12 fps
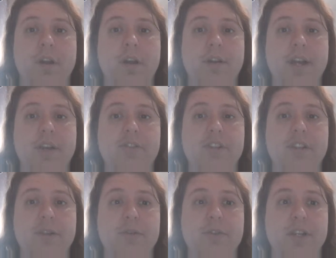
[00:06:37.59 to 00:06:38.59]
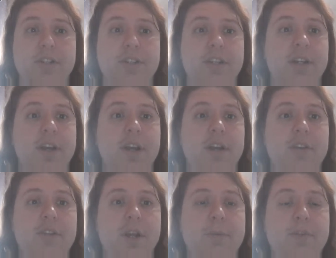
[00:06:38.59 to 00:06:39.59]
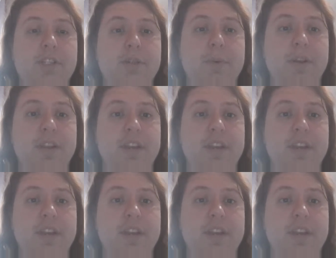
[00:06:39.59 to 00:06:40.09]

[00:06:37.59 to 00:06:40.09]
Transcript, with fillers: On casting the new season, Thomas explained